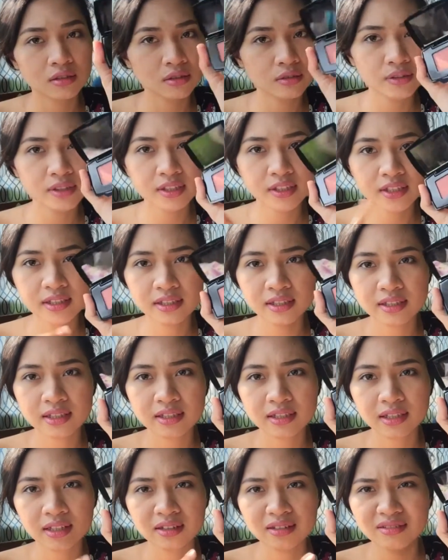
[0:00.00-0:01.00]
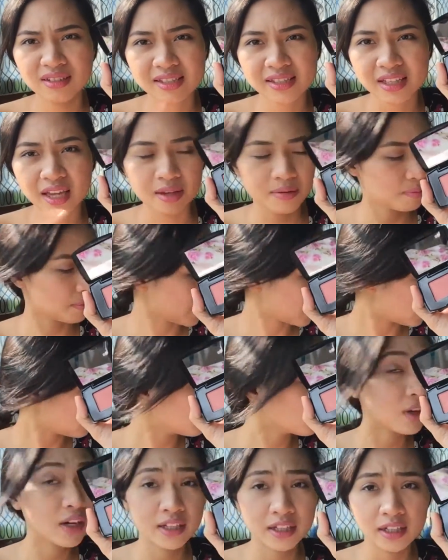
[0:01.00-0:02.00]
so it's just the same. Parang
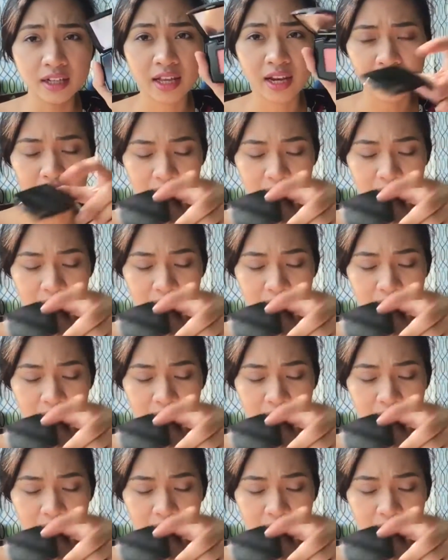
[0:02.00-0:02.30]
yung kanina